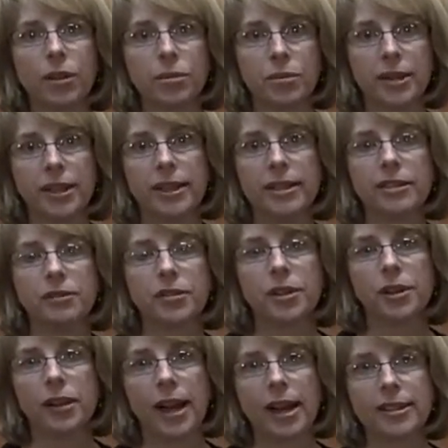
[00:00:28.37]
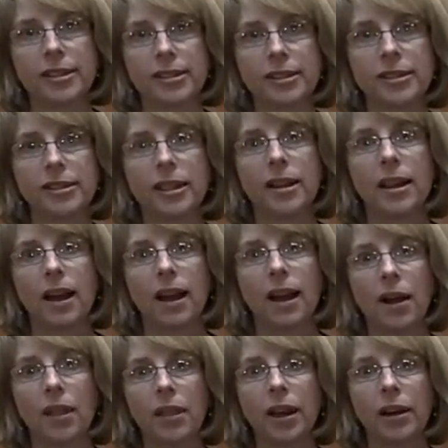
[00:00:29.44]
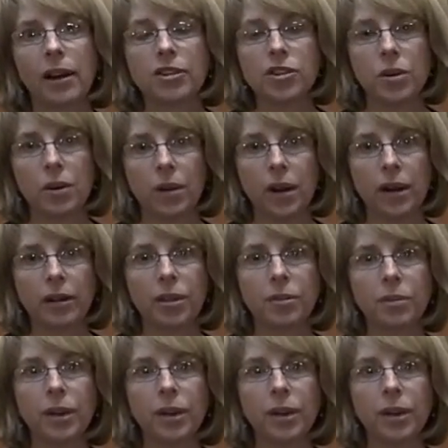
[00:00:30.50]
3 different classes that I taught.